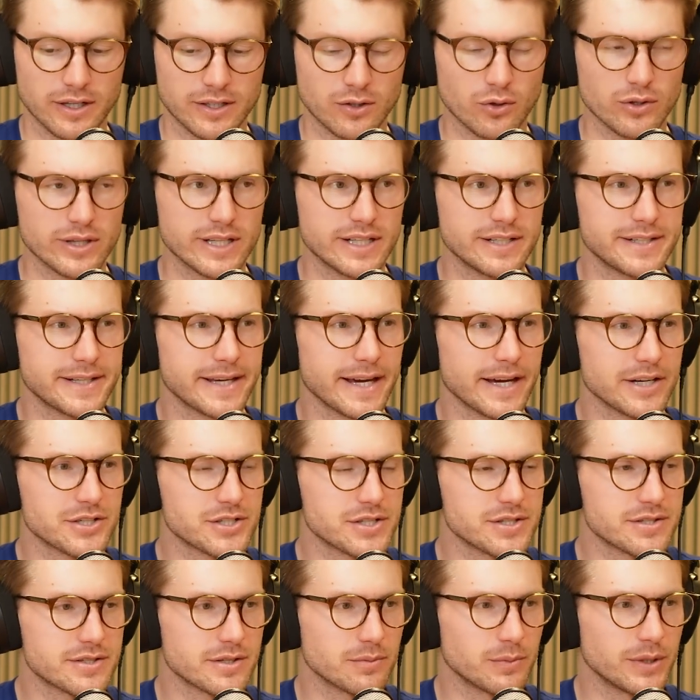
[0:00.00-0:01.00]
And all the
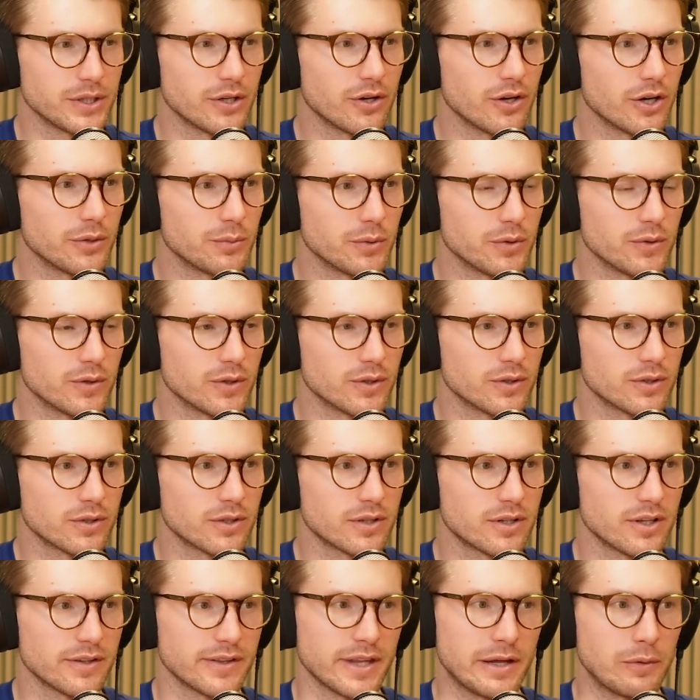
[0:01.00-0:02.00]
indications that we'd heard were
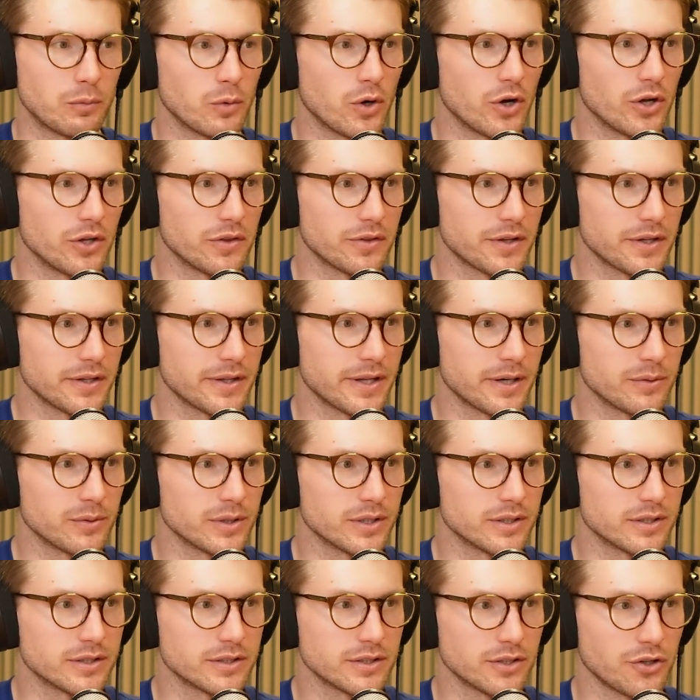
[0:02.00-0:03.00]
that they weren't, that they
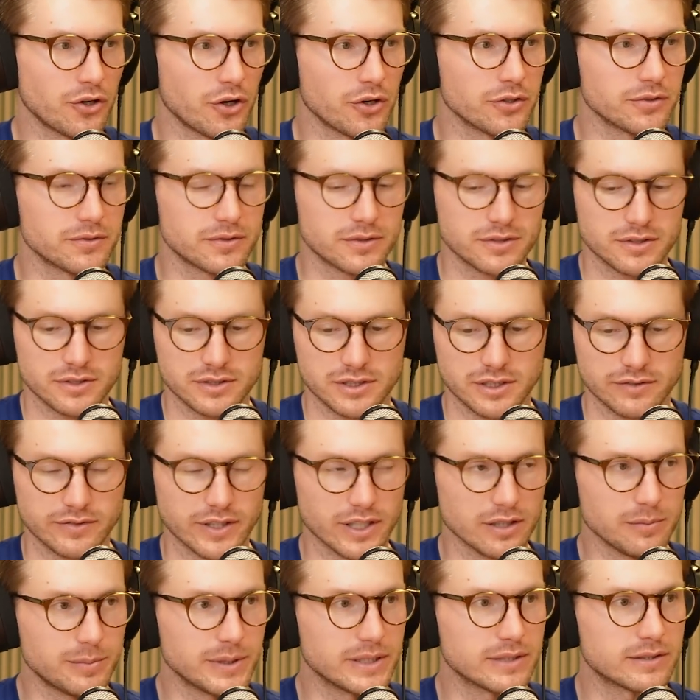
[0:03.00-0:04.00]
were,
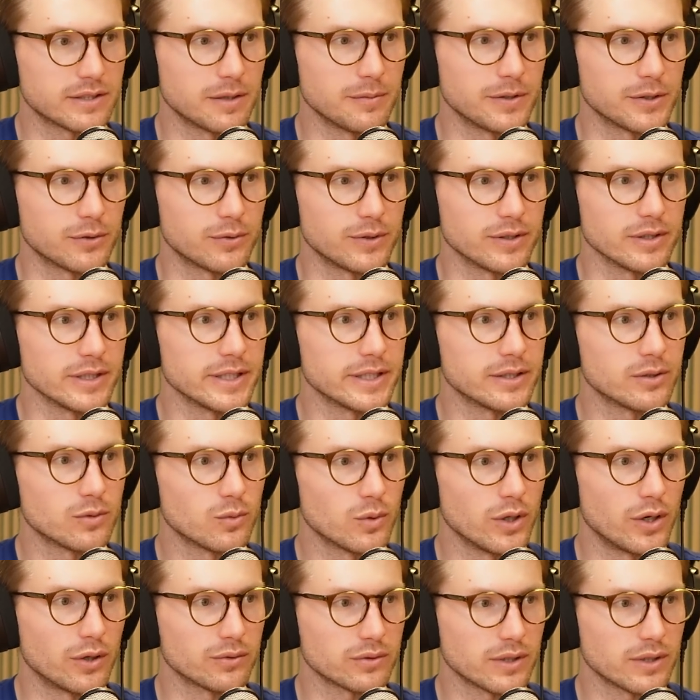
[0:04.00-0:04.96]
developing something really world